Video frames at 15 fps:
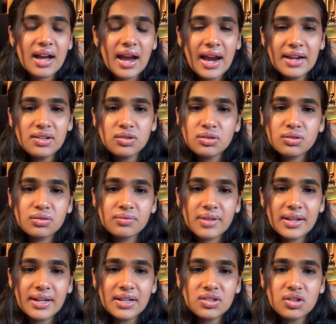I don't know
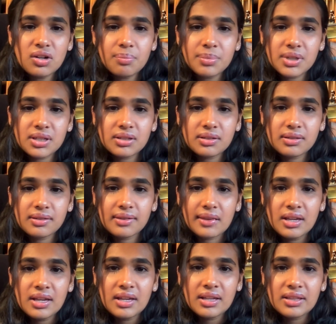where I dropped it.
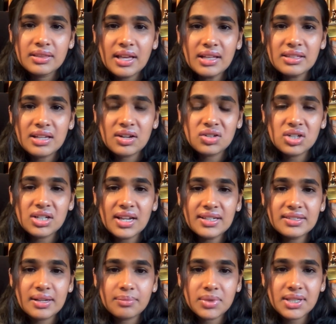That sounded like
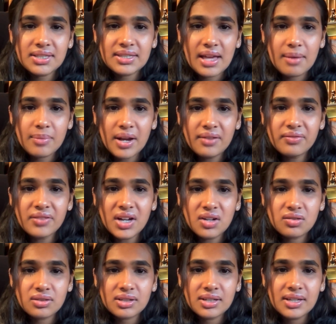something Sam had
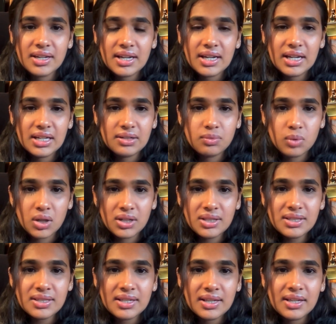found. It
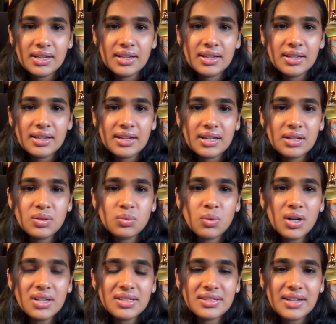was
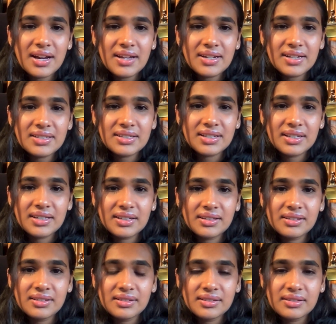Dara's
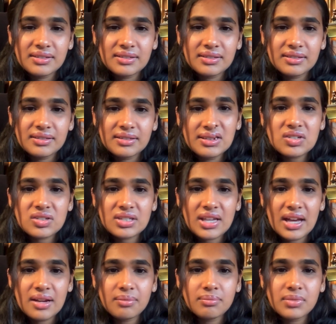ring. Thank you,
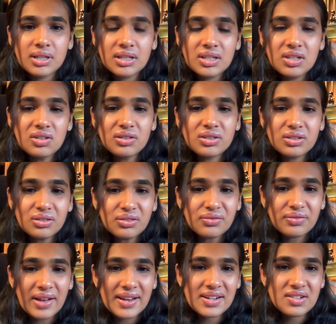Sam. You do
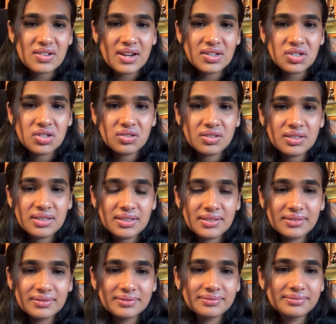find treasures.
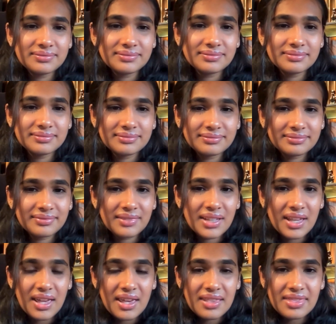
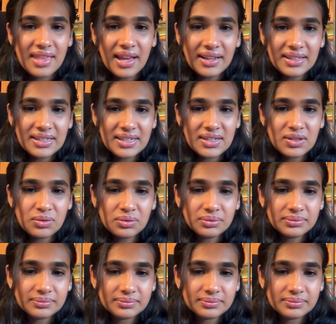Thank you.